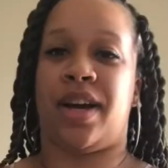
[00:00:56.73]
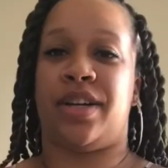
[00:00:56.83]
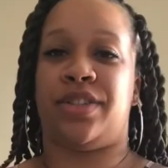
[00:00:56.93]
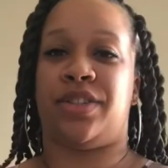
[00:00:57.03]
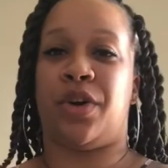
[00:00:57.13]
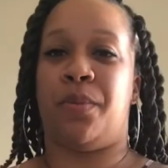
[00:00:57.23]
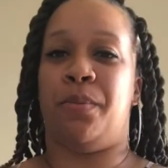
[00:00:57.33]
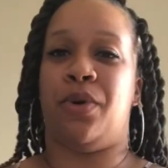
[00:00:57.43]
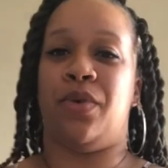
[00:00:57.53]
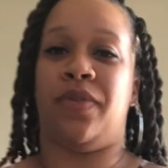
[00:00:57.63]
So
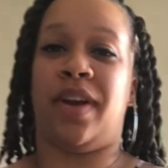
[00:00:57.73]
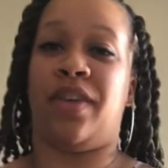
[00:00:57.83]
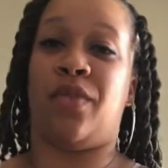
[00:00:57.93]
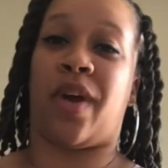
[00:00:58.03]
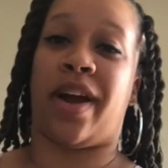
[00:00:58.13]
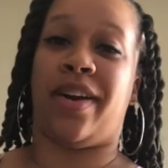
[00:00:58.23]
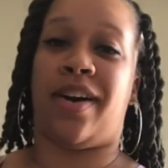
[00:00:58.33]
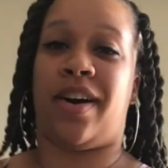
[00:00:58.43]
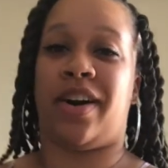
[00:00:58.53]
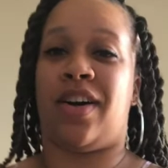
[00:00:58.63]
moving right
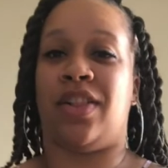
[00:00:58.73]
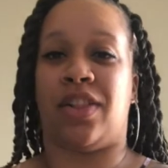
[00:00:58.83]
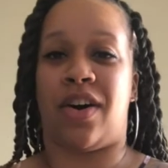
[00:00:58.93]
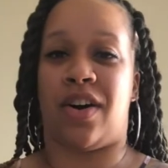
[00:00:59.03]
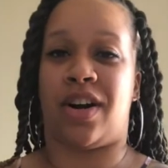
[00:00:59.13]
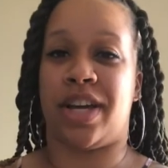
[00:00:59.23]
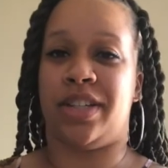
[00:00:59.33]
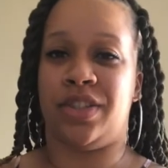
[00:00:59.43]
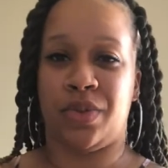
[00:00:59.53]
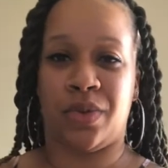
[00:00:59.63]
on along
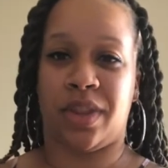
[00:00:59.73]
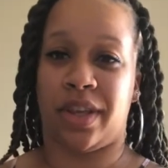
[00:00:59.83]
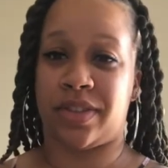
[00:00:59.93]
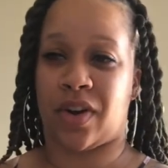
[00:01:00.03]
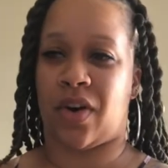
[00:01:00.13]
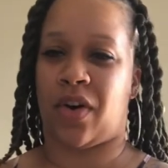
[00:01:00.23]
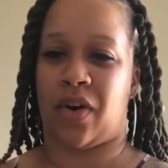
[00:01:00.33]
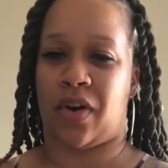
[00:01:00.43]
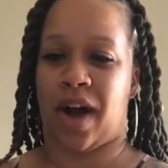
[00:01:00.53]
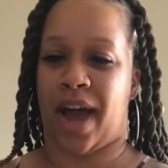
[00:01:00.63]
into this
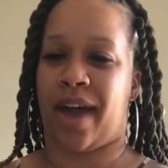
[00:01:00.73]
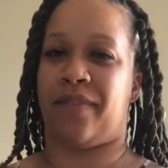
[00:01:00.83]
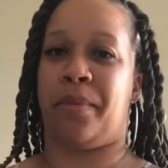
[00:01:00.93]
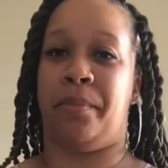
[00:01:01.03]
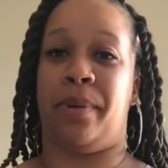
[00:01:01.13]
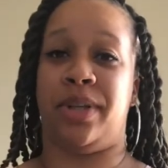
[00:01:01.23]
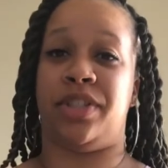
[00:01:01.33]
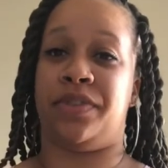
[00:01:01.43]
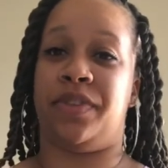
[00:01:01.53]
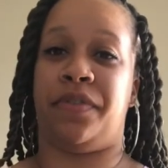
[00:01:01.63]
haul, I have a bunch
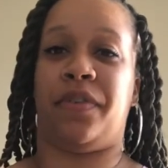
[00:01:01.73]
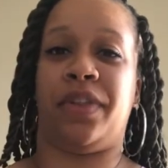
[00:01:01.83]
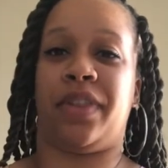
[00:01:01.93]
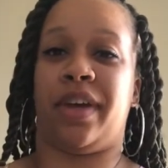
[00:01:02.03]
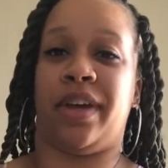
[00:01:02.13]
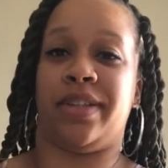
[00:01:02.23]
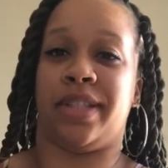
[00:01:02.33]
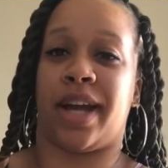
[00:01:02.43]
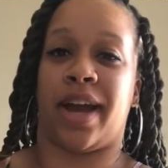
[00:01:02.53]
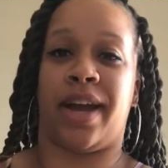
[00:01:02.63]
of different things
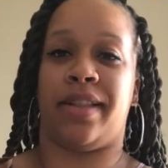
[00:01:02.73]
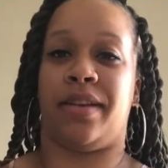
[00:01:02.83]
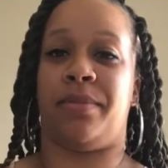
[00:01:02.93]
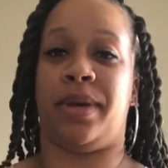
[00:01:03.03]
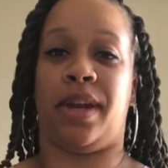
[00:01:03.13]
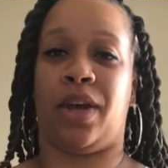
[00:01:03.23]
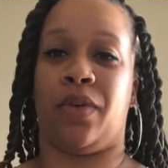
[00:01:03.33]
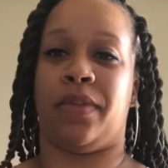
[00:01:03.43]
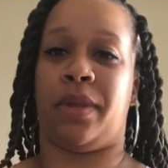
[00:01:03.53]
that I ended up getting over the